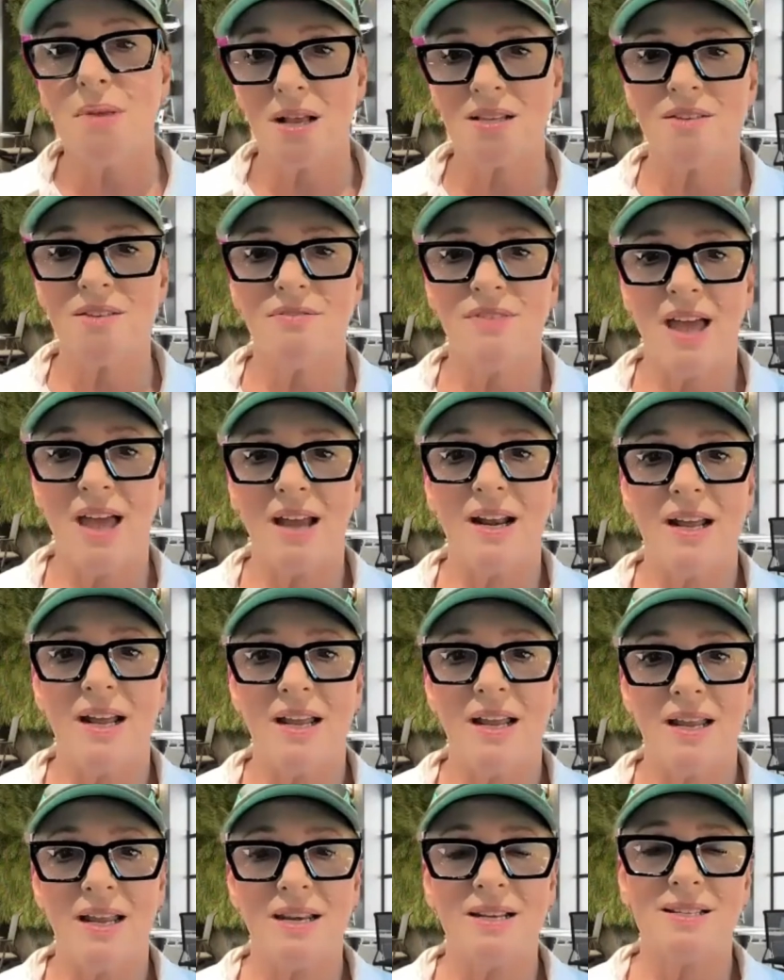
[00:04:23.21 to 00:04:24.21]
because of
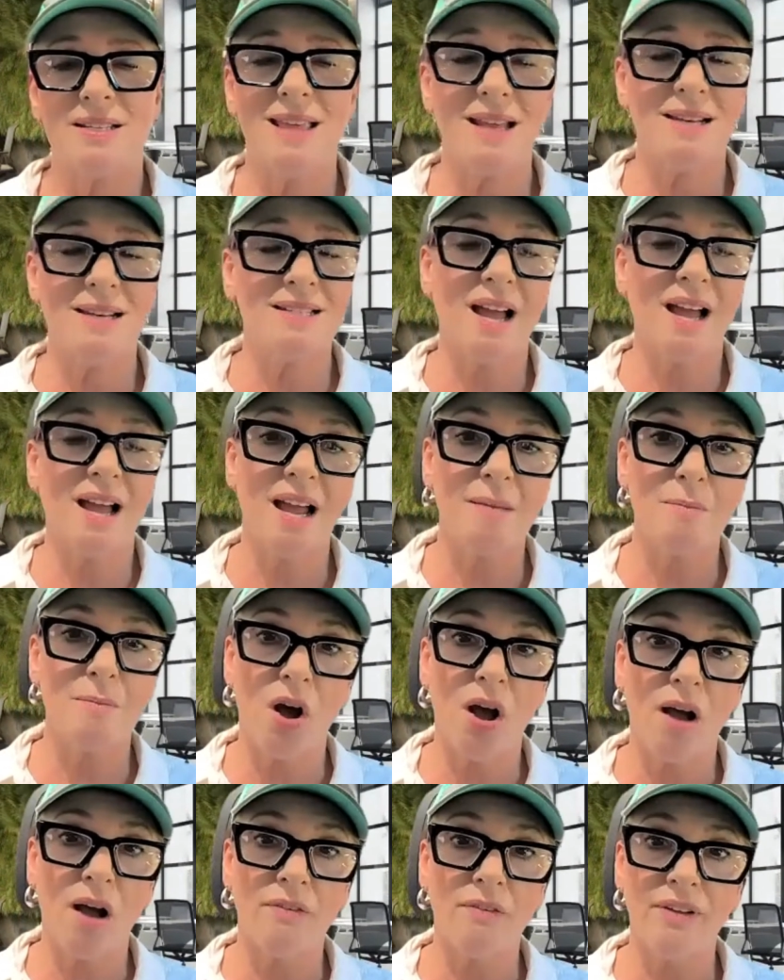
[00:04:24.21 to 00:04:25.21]
that hiatus, that
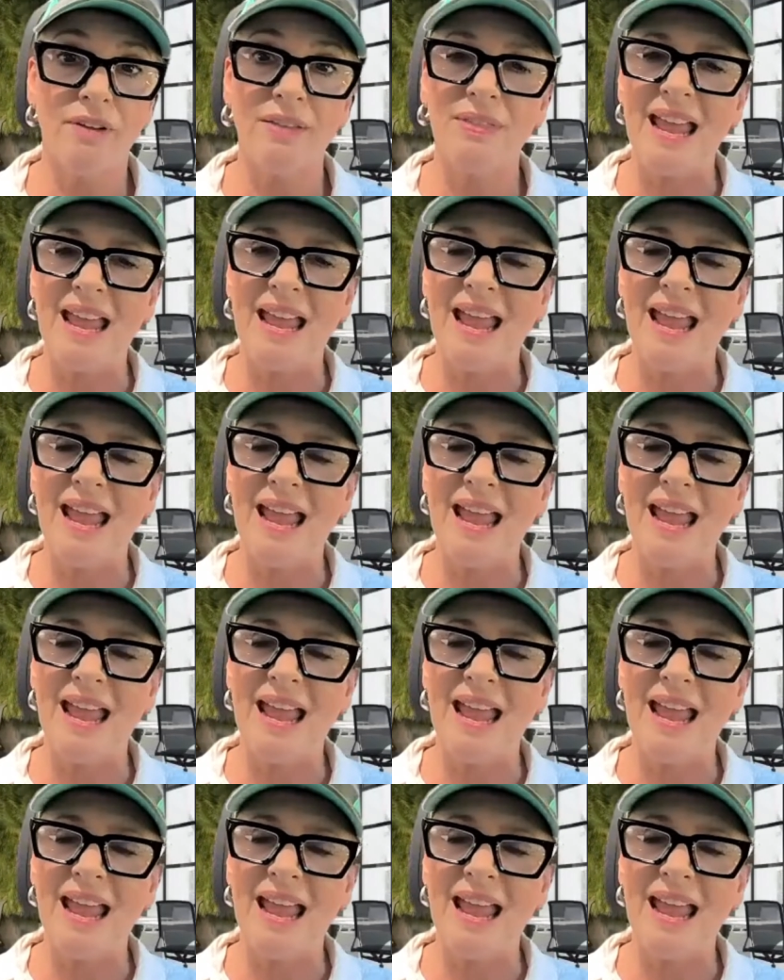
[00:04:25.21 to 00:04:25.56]
time off,